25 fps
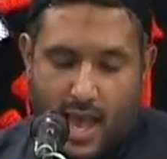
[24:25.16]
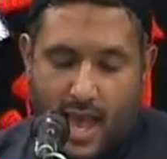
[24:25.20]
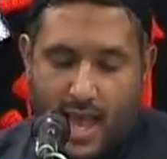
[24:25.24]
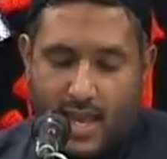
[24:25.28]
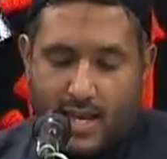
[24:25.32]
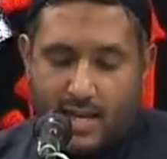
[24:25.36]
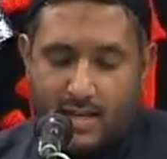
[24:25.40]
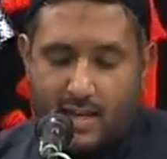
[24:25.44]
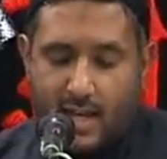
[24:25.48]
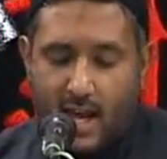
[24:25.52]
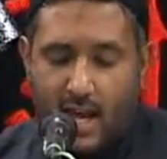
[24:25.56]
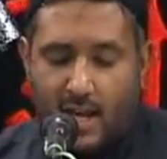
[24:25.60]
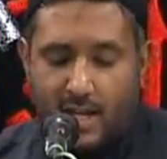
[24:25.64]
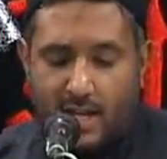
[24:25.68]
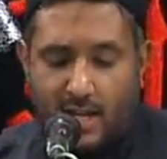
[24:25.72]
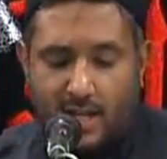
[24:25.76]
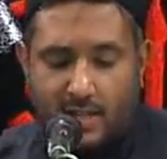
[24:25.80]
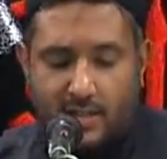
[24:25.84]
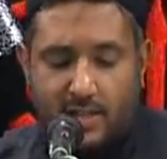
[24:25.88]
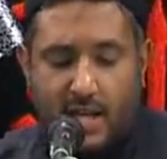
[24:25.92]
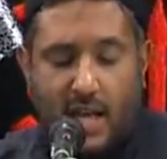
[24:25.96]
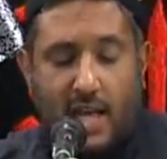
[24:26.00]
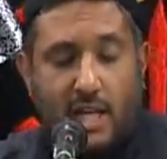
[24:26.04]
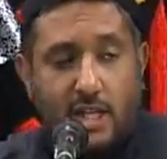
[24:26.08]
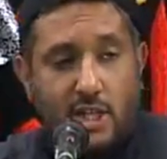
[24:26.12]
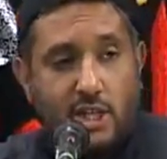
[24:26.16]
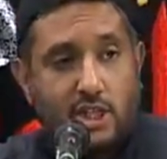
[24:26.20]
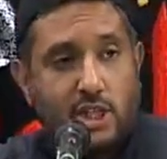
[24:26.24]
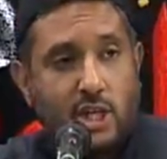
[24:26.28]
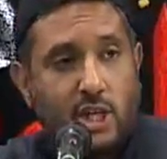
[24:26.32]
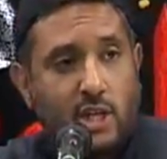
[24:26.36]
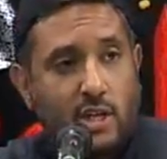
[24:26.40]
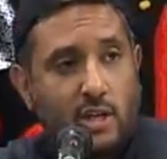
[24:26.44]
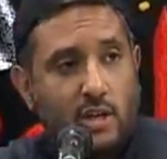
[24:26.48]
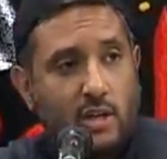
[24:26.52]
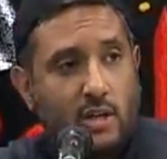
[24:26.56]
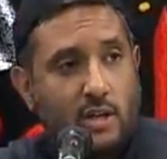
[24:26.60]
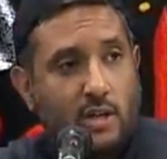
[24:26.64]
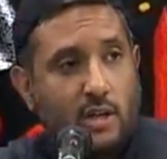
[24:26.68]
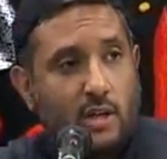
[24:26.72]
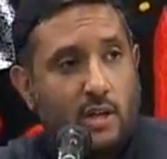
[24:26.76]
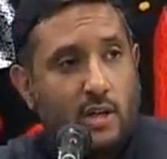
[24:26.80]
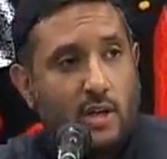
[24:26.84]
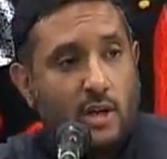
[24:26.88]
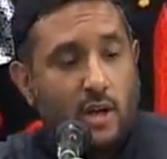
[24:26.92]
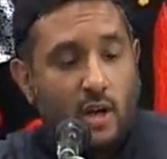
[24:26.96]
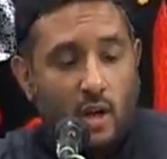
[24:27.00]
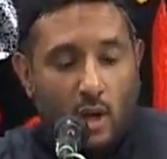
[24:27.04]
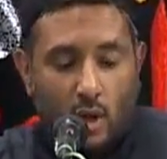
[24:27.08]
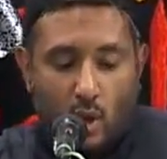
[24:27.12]
And an intention
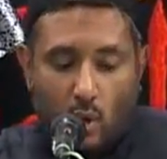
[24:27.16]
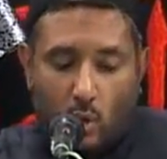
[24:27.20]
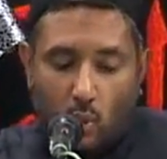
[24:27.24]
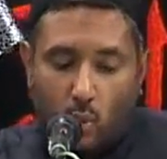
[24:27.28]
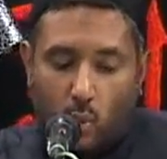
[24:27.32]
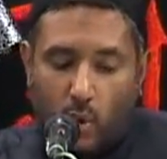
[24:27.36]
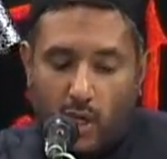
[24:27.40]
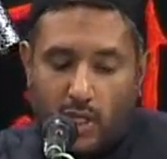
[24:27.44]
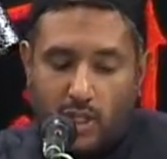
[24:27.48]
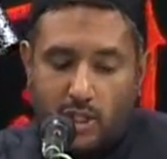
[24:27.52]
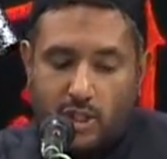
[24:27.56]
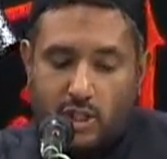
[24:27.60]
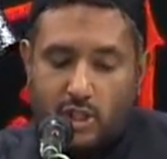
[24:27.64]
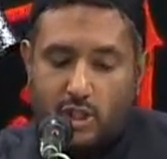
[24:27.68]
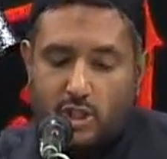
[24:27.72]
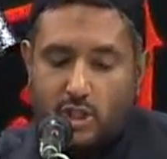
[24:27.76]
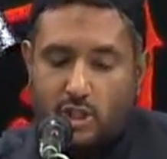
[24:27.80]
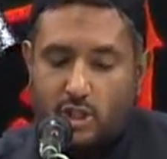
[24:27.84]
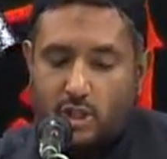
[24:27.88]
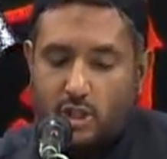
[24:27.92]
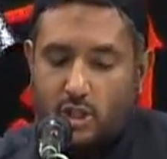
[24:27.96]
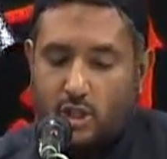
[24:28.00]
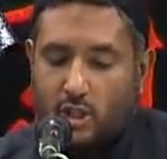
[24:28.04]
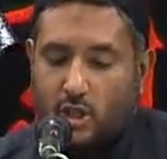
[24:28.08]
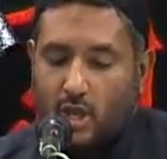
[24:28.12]
which,